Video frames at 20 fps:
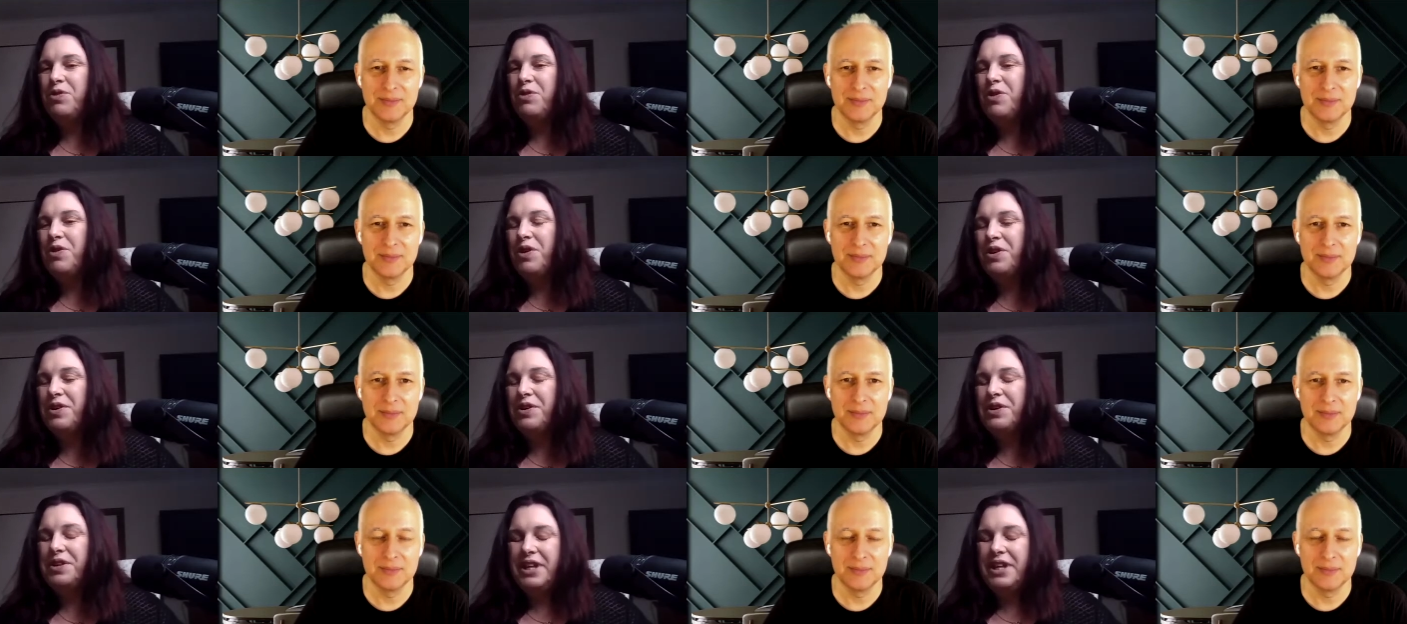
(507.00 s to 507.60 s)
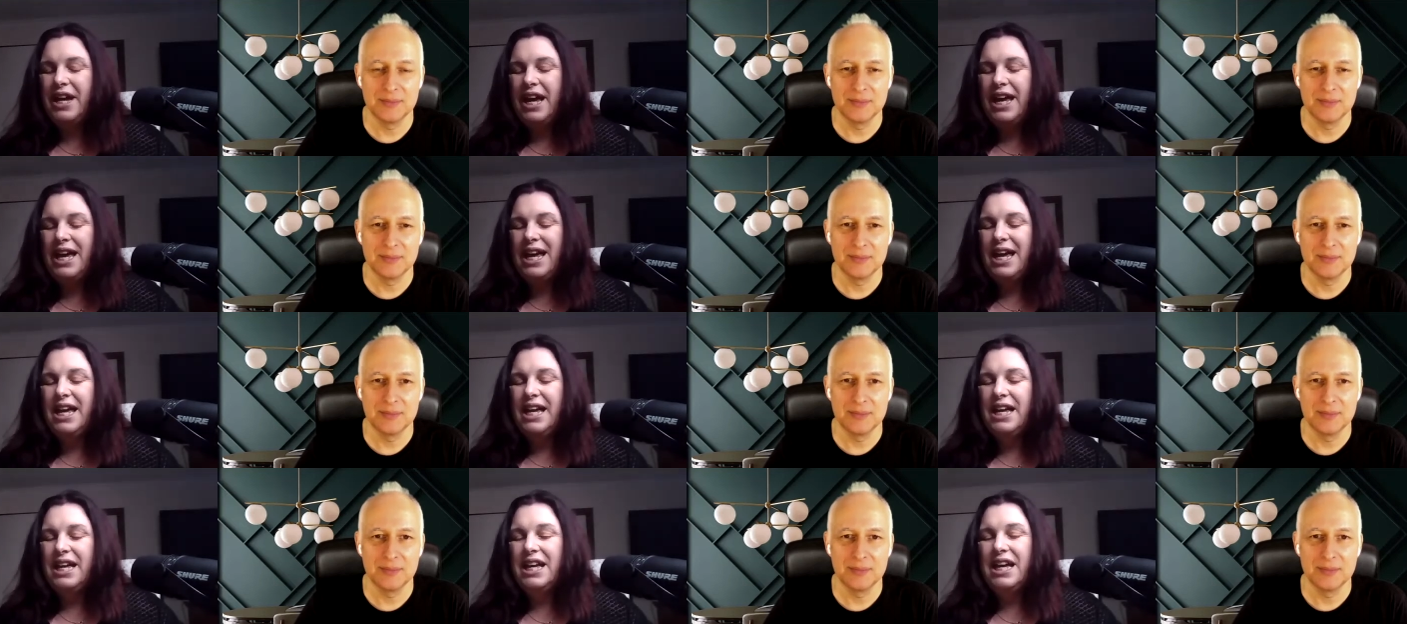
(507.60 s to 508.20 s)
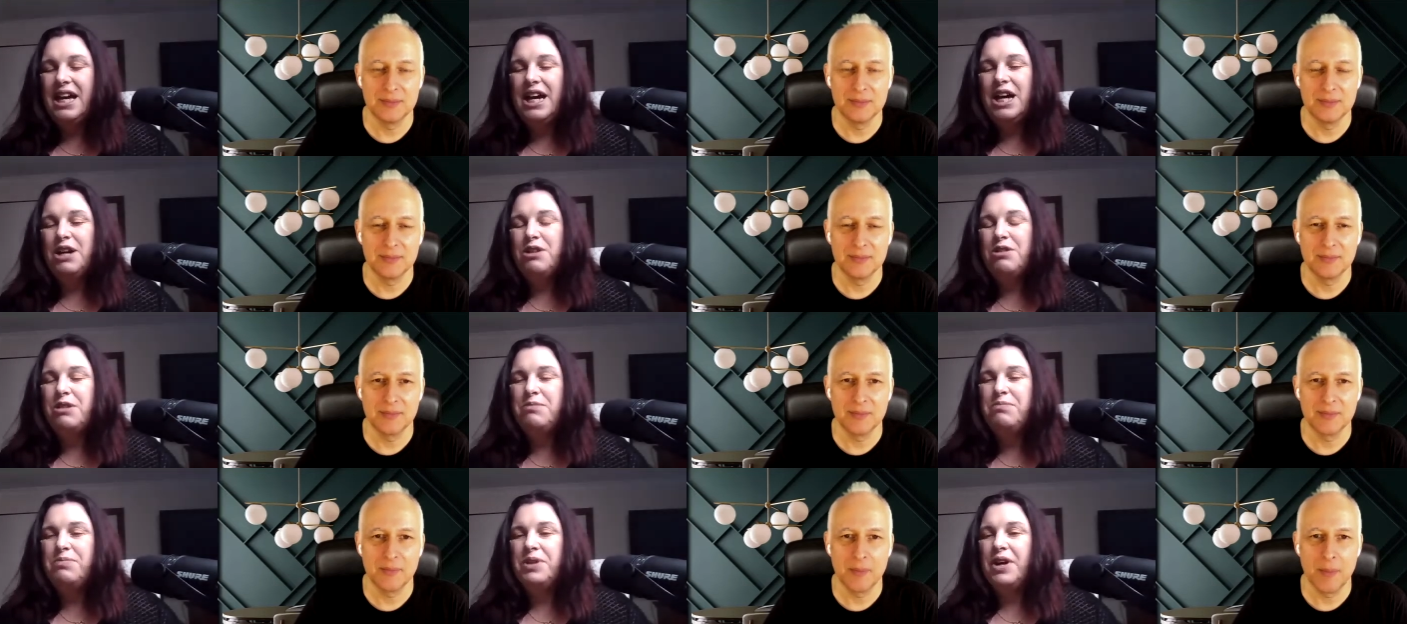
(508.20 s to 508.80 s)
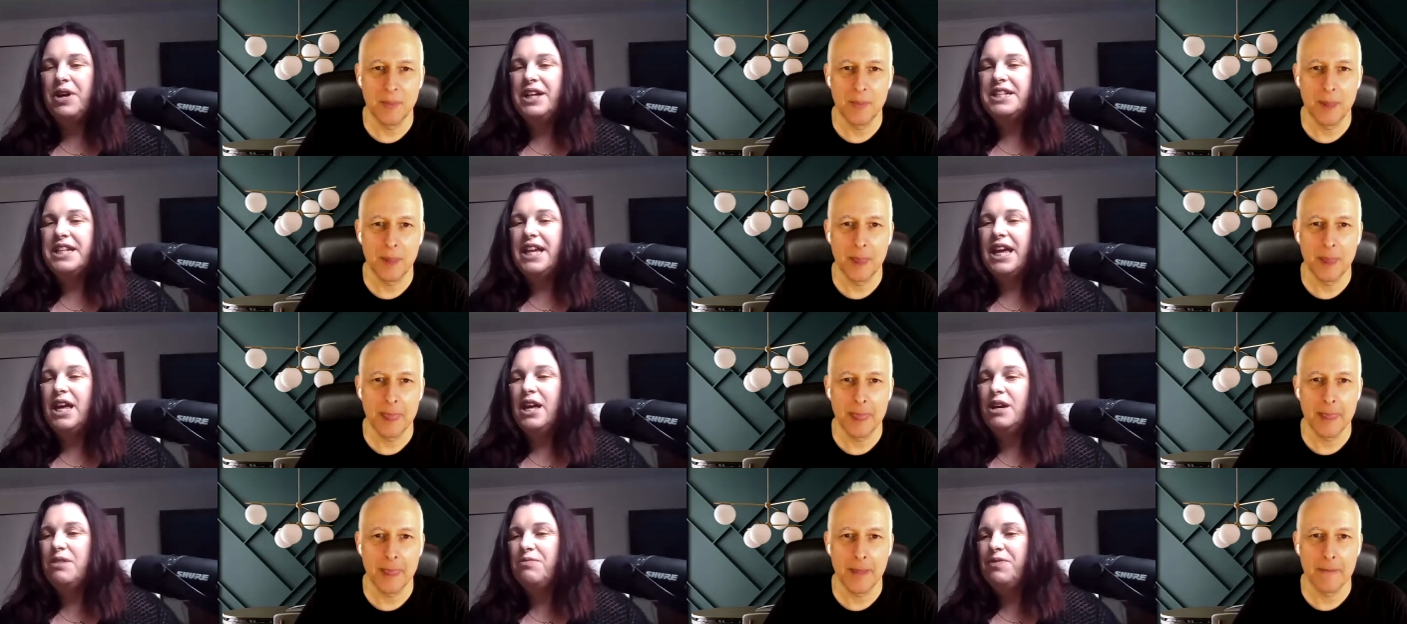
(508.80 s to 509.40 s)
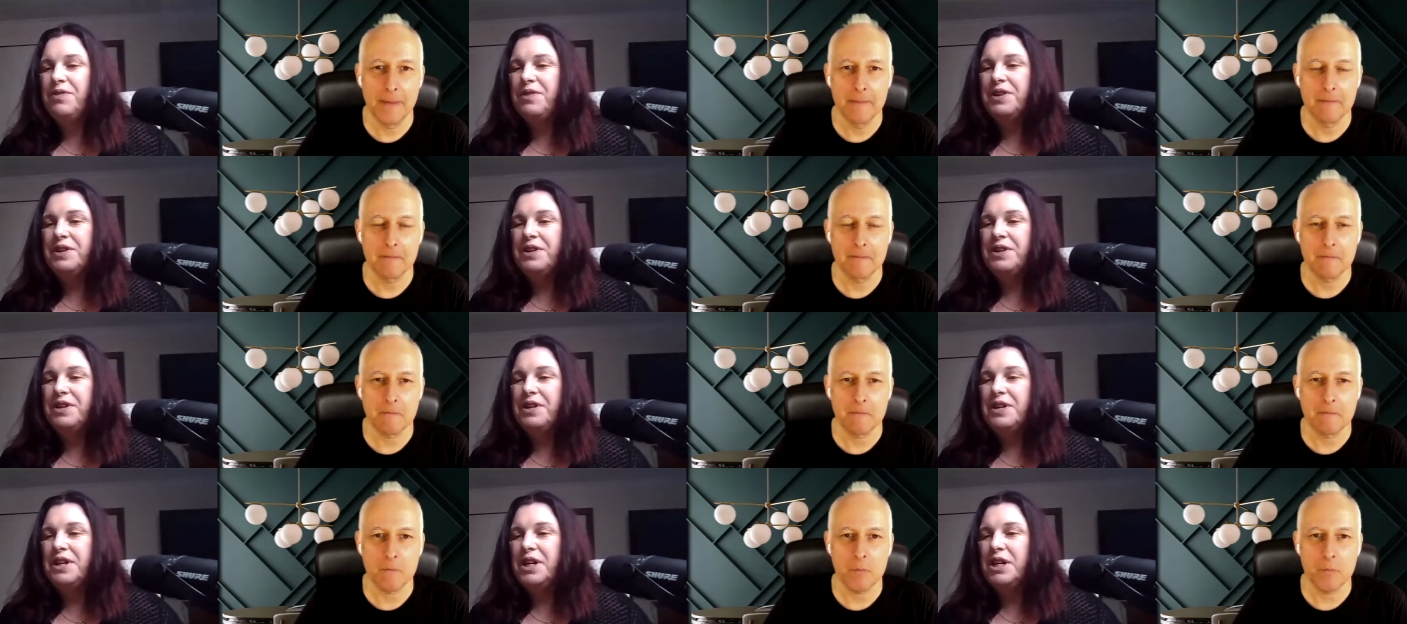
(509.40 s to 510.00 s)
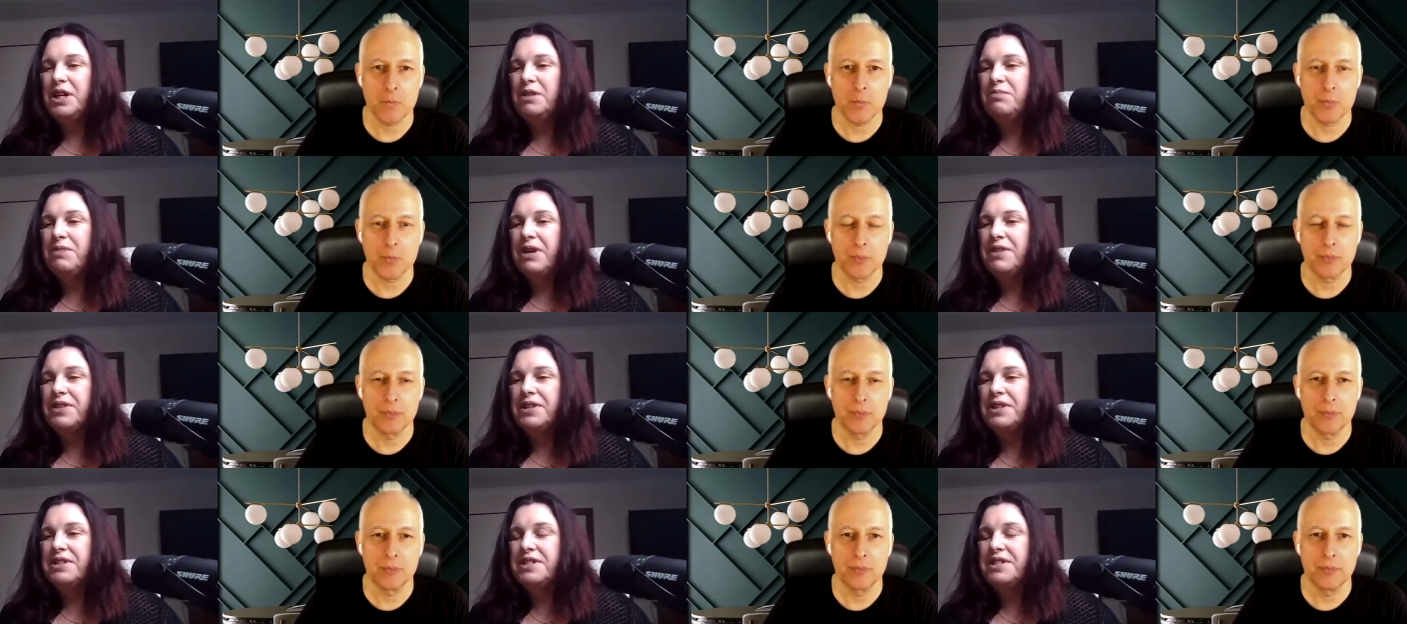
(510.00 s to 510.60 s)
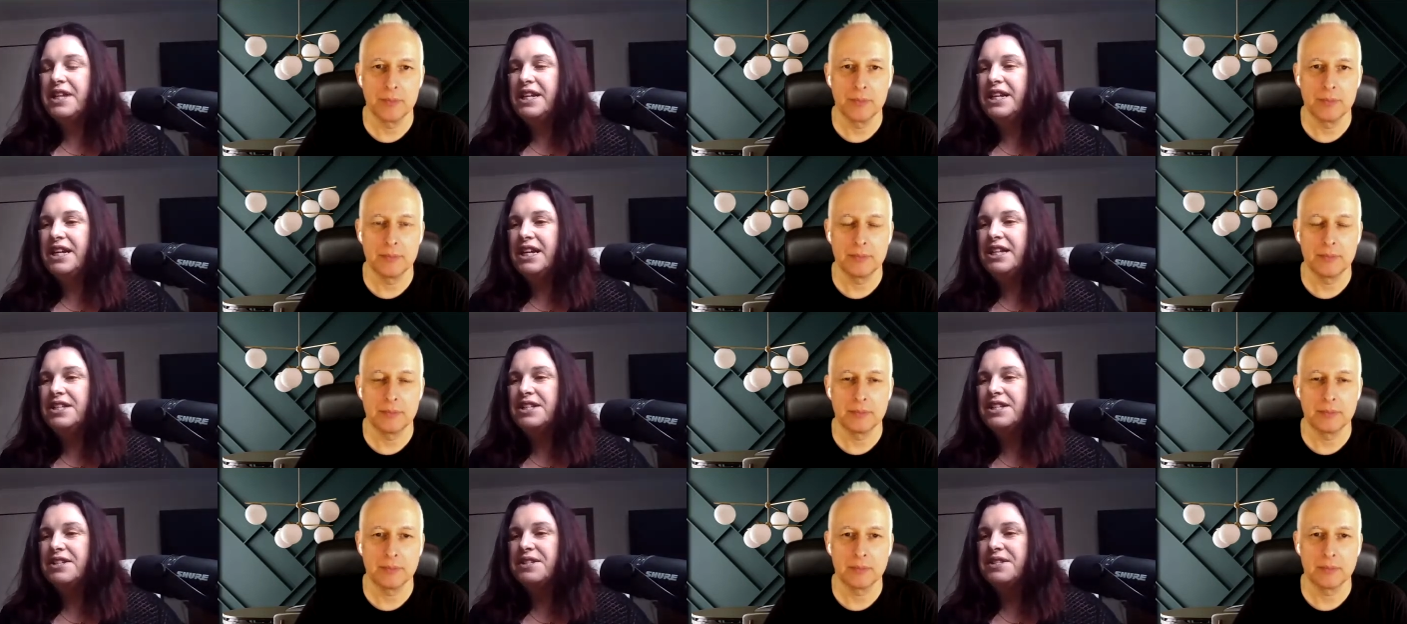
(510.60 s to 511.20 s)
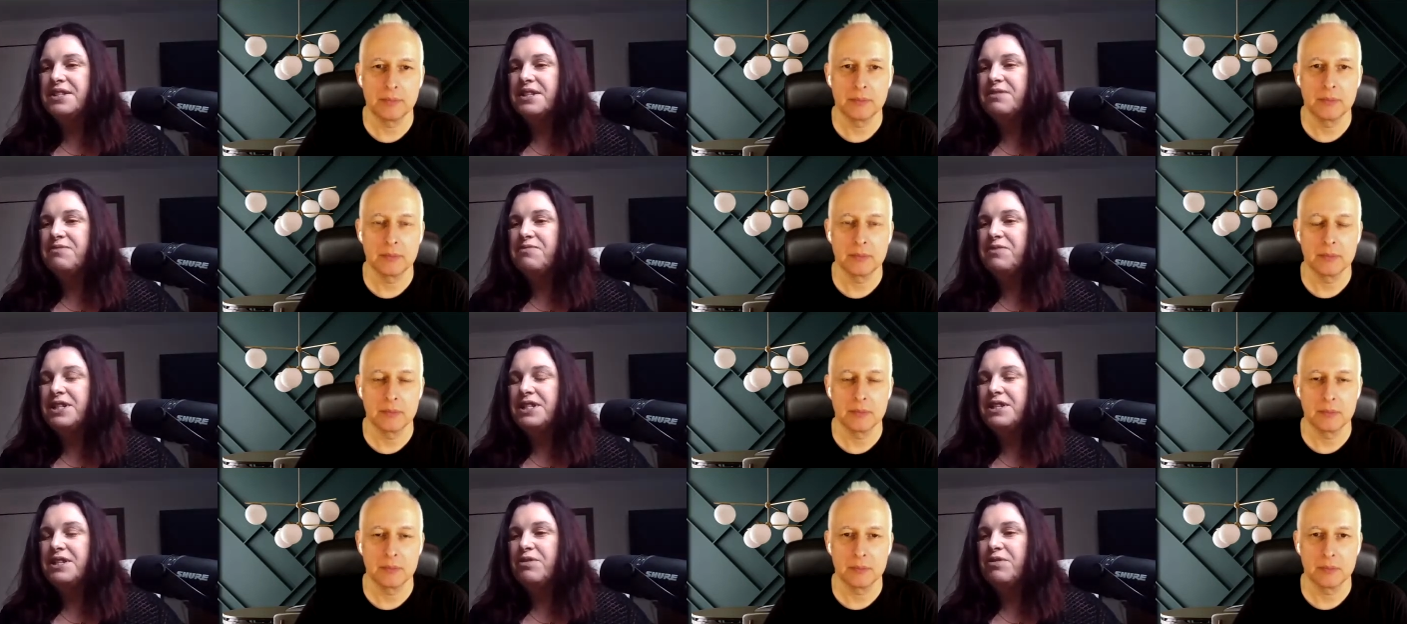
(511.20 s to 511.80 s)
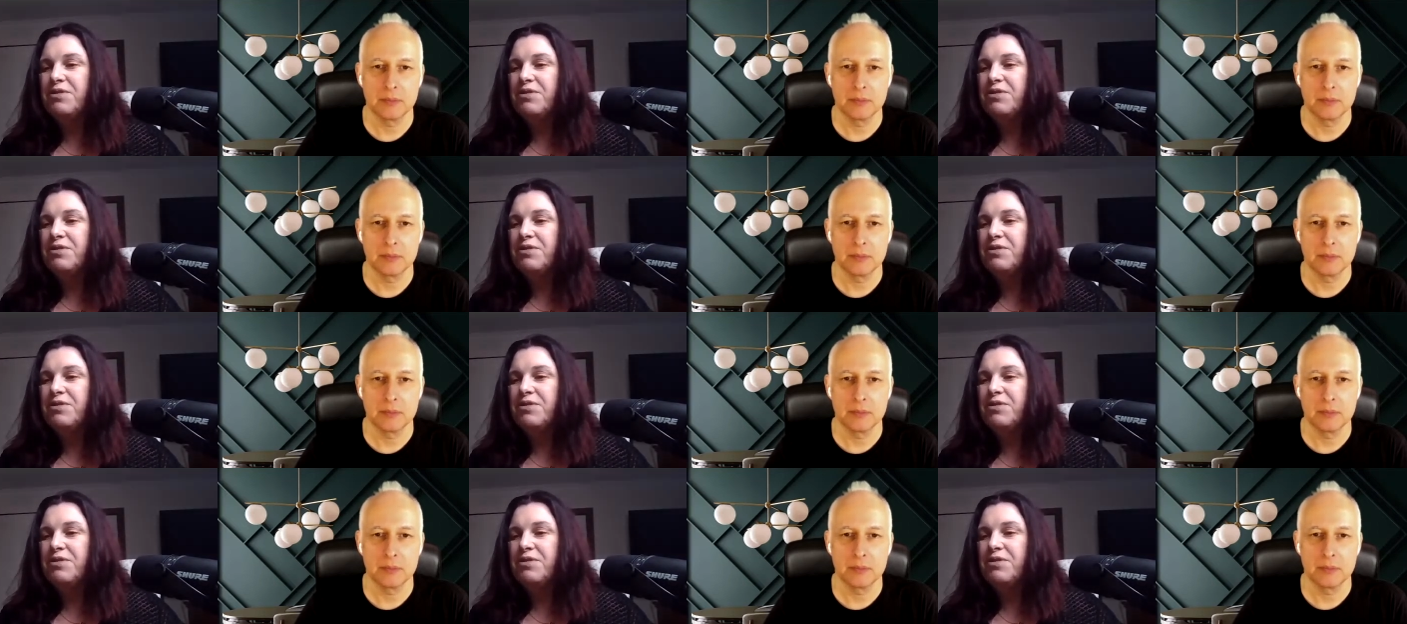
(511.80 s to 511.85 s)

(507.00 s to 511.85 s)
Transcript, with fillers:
Speaker 1: on a uh, a blind camp for um, other teenagers and we did all